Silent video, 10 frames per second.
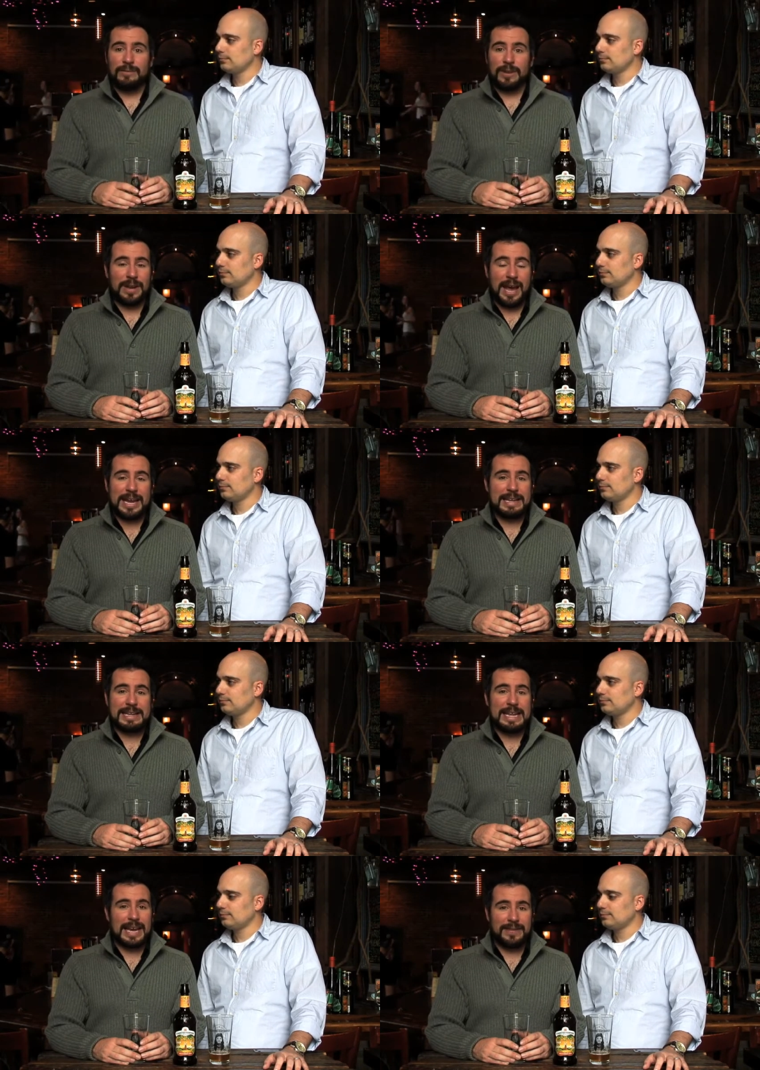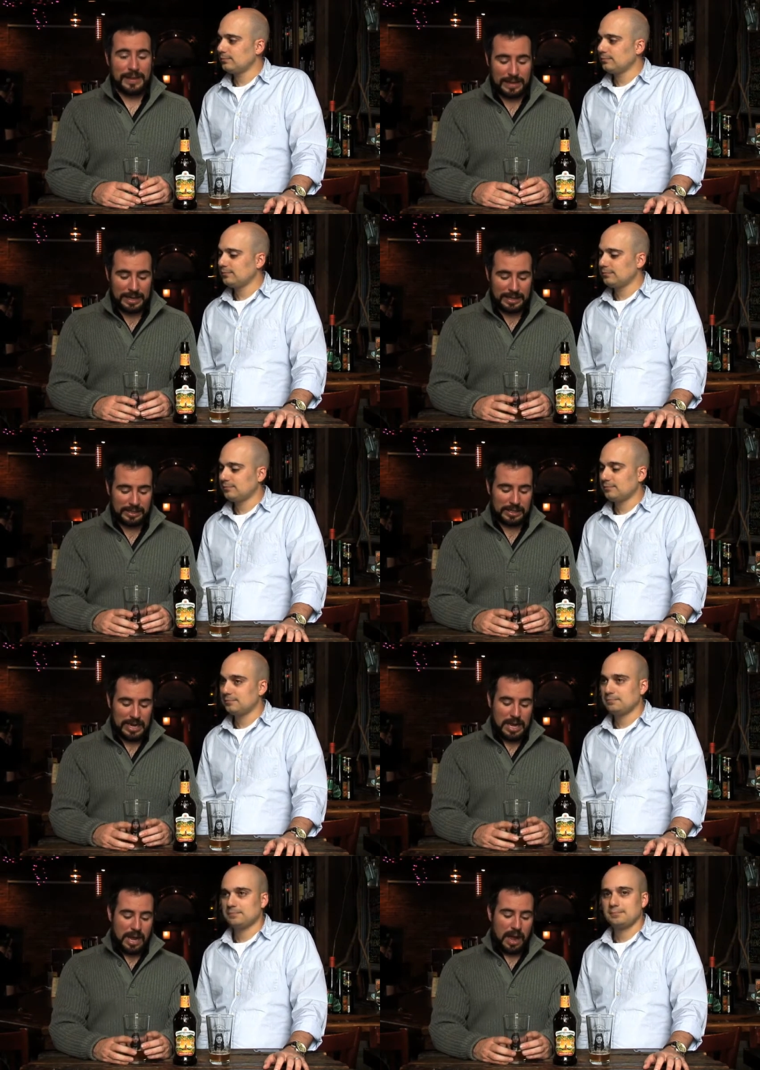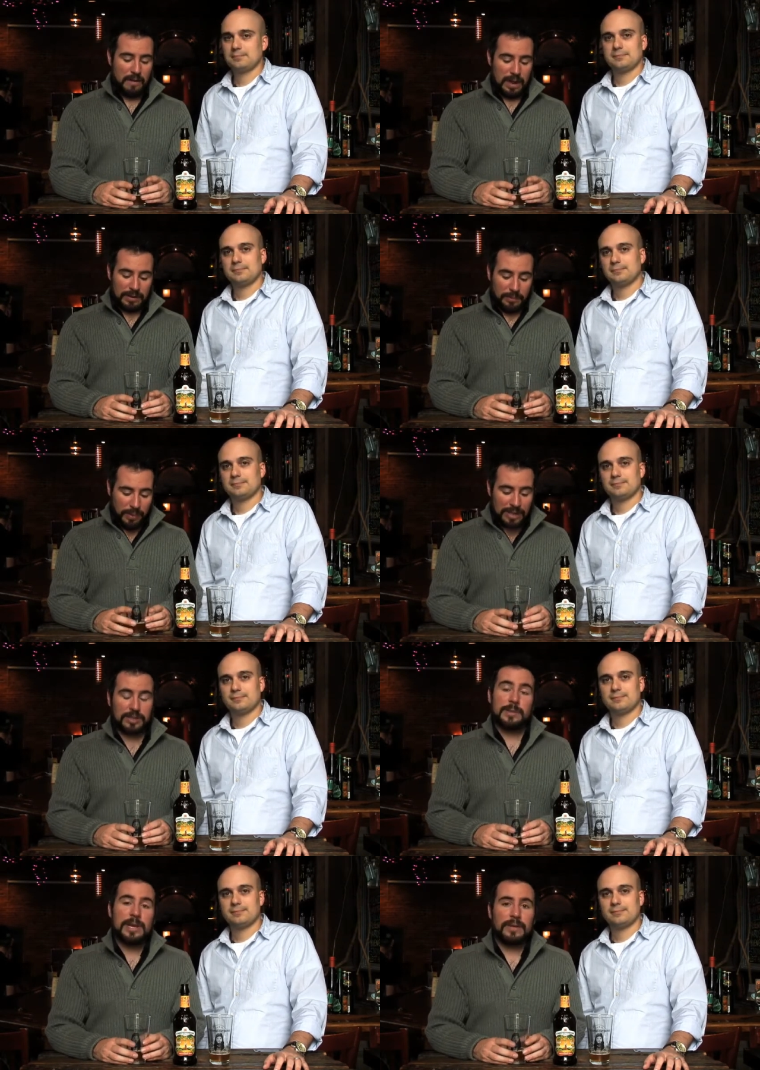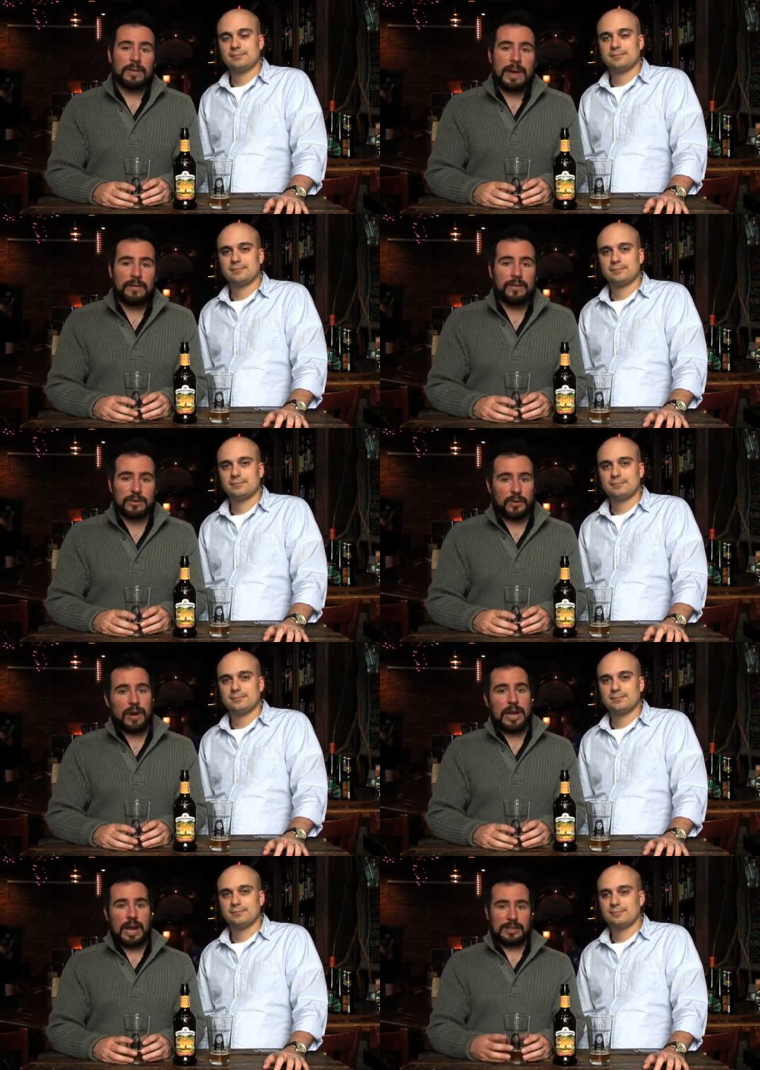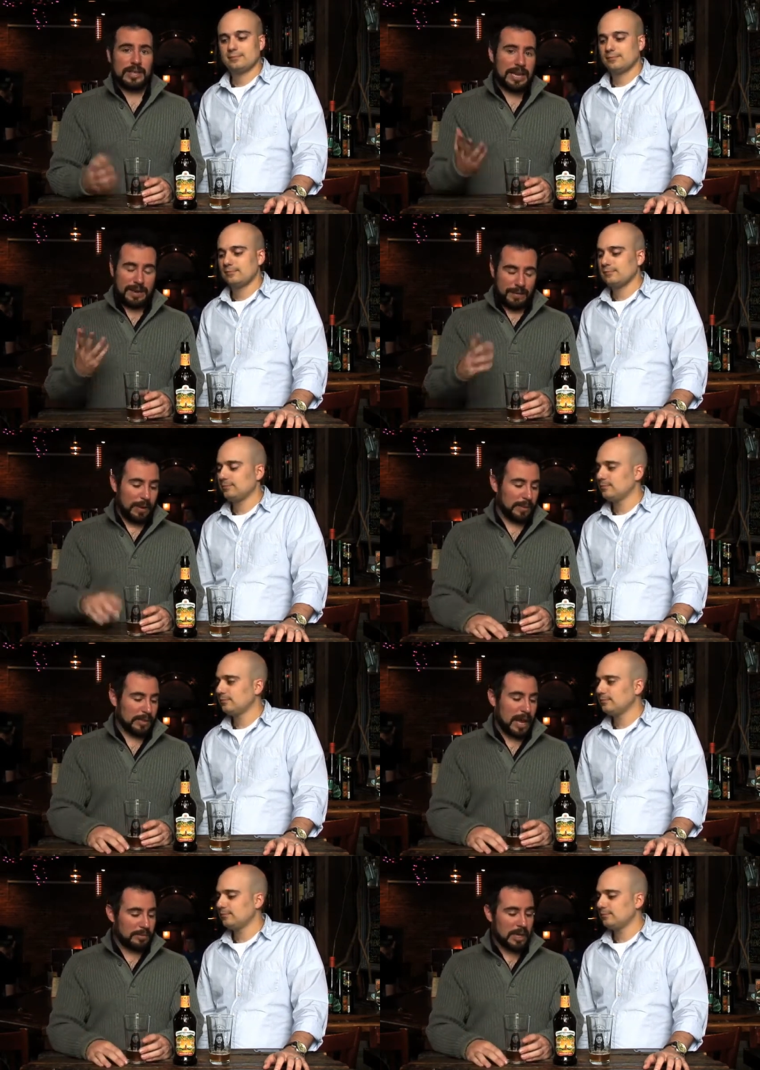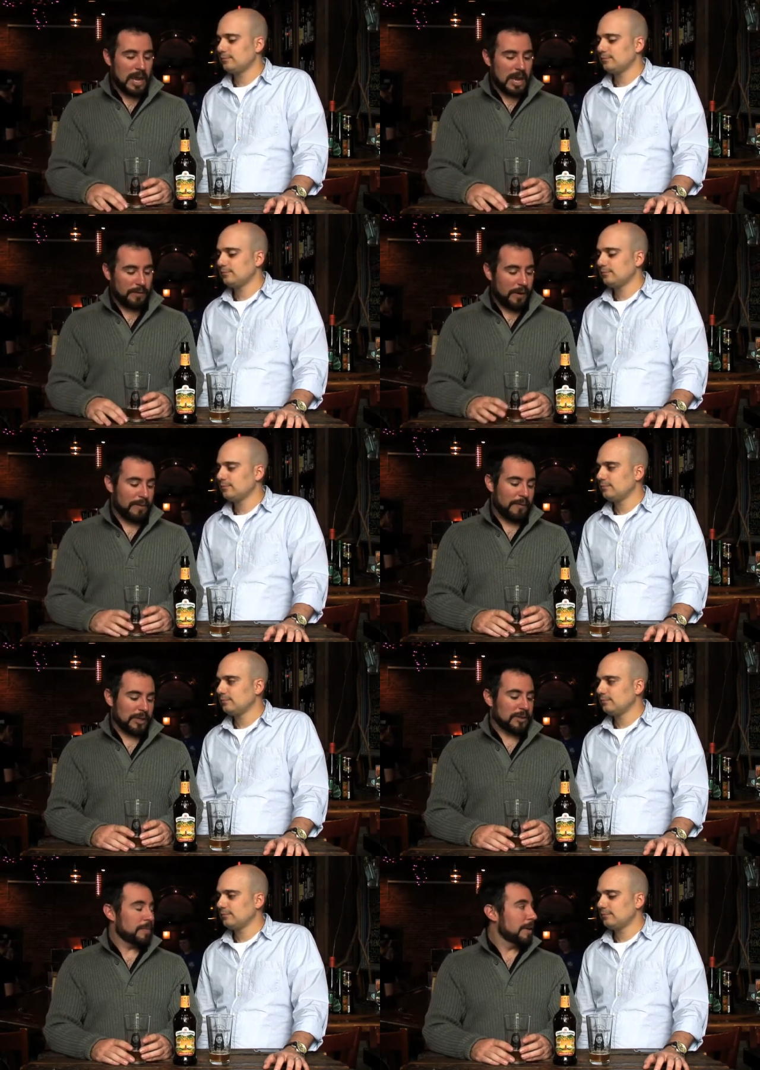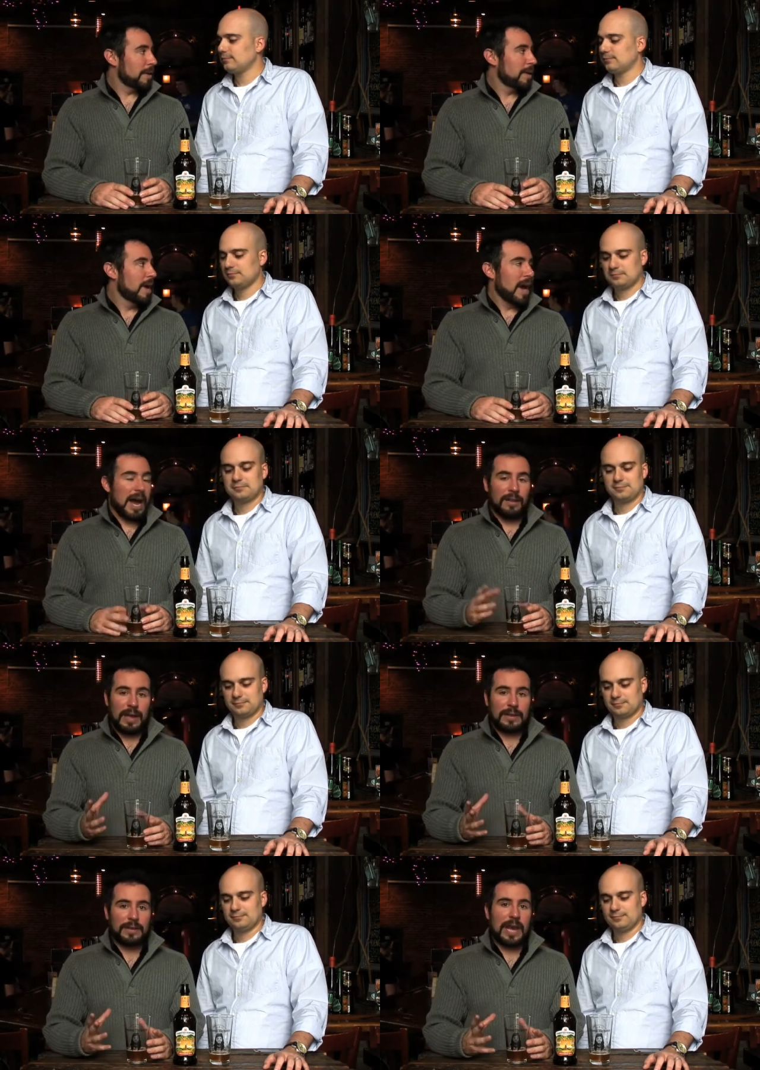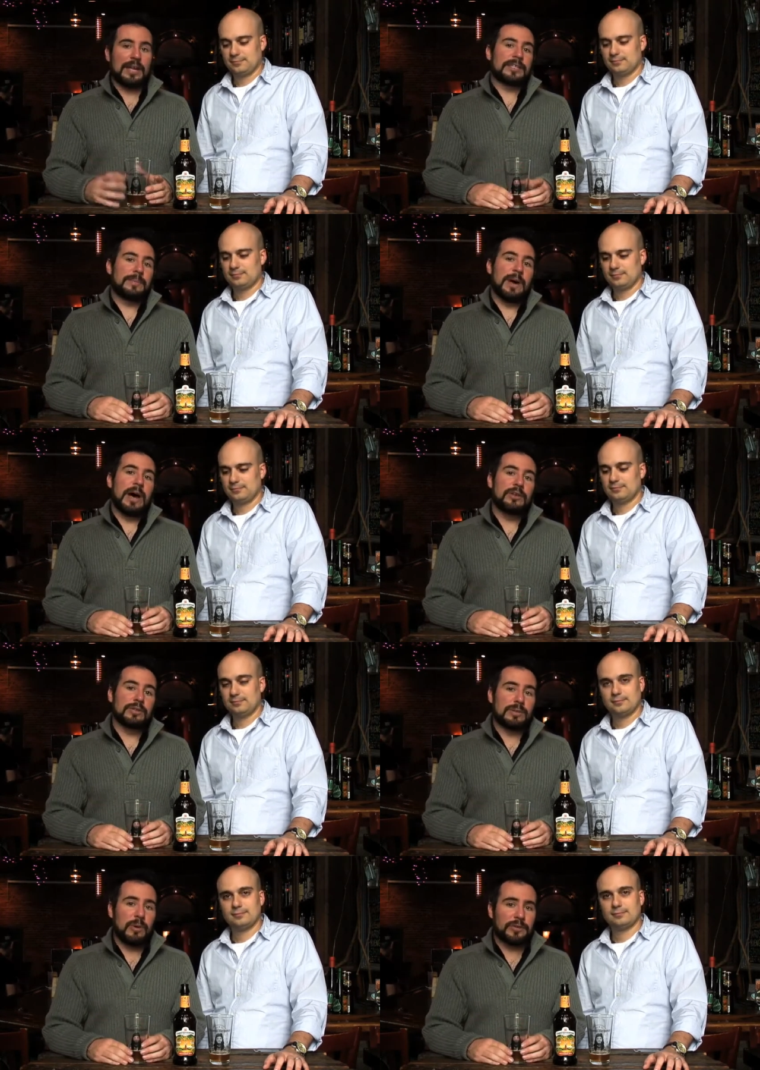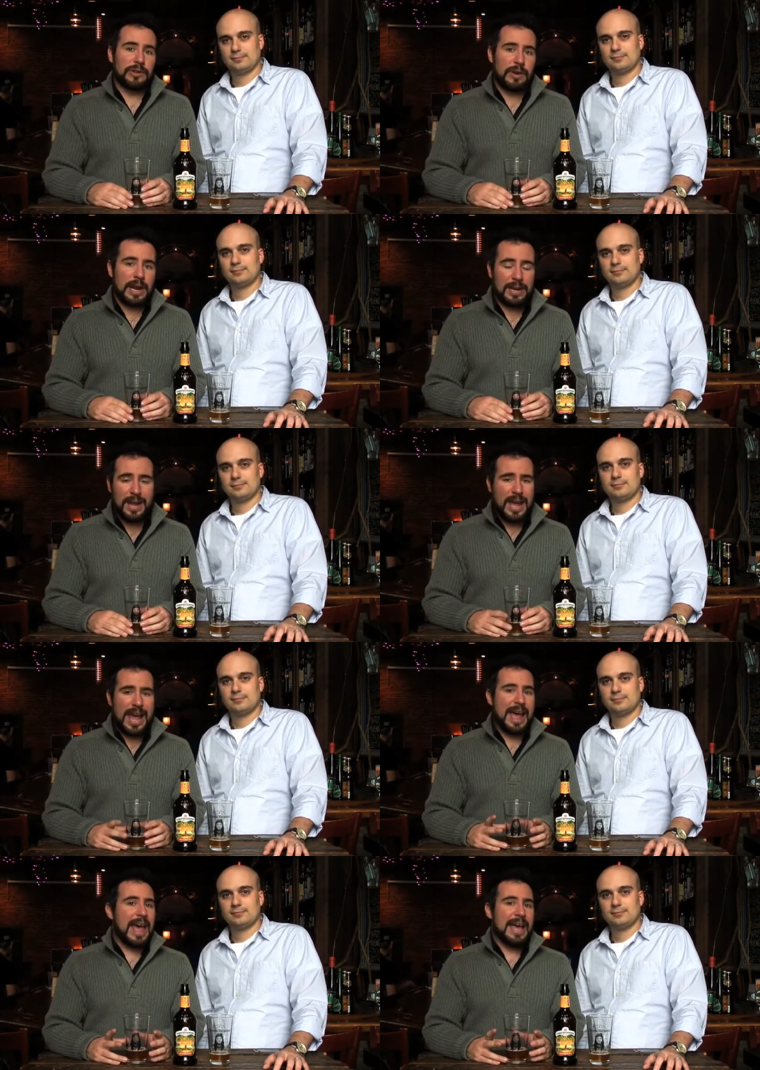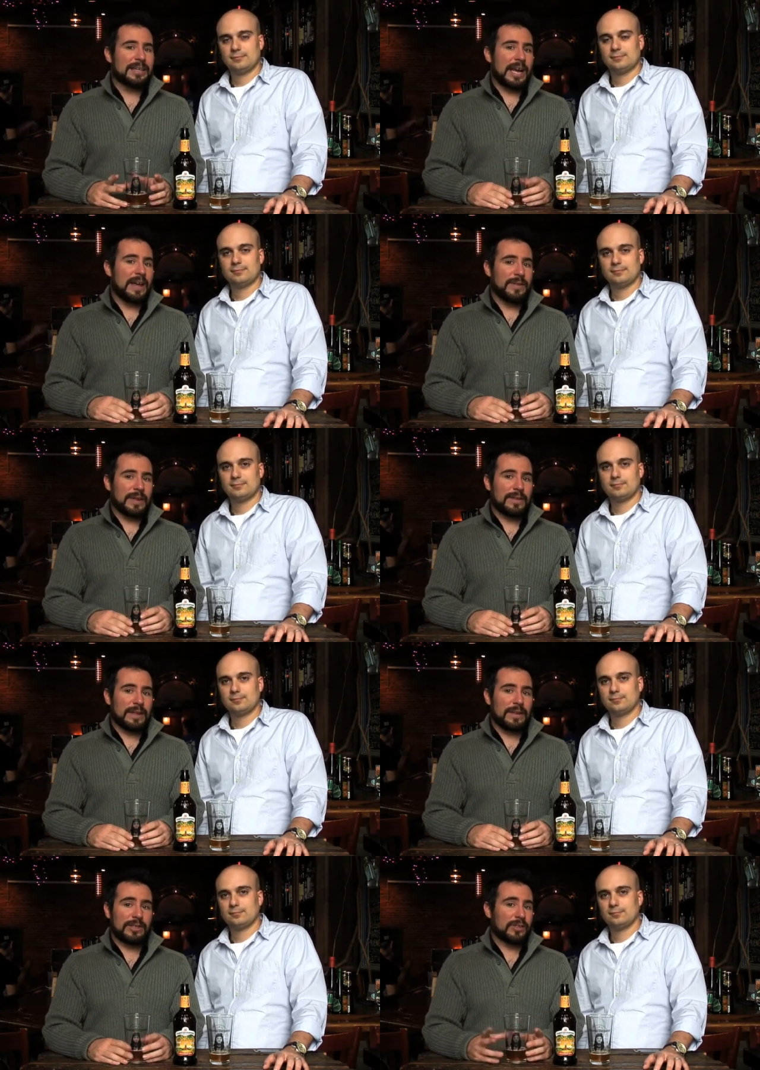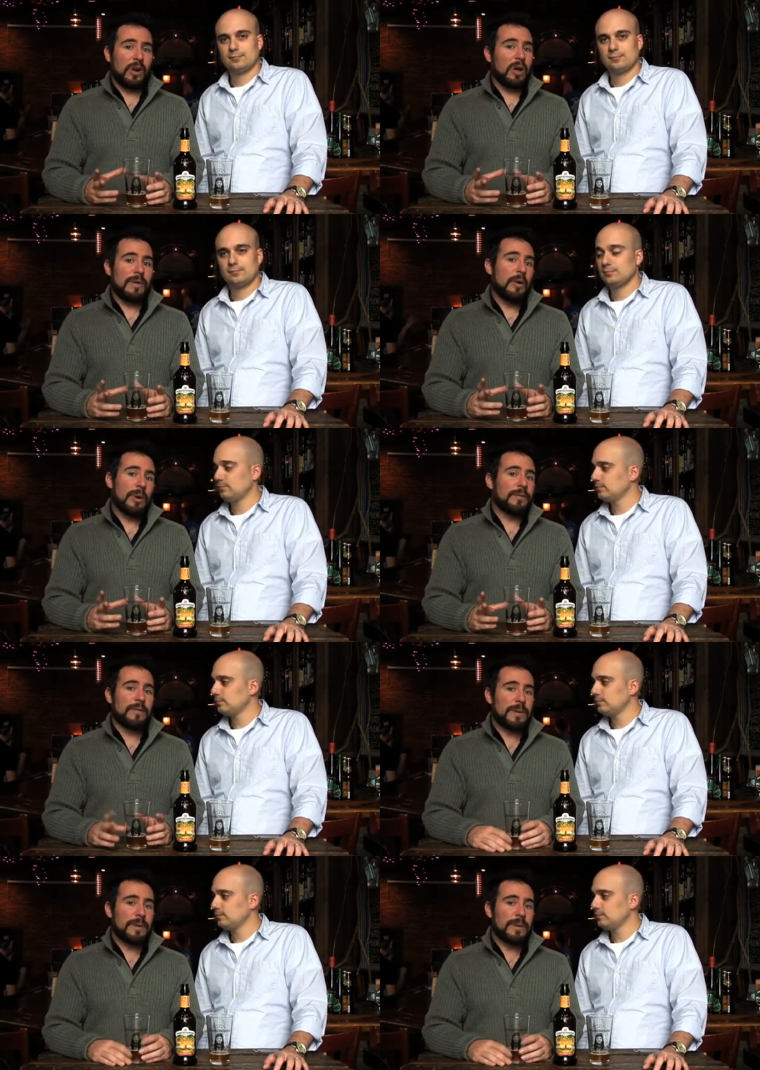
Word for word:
Speaker 1: with a 90. I think that it's It impressed me. The mouth feels great. I said that a couple times. It's very refreshing beer. I like the concept behind using multi-grain, and I think that this is an all-around win for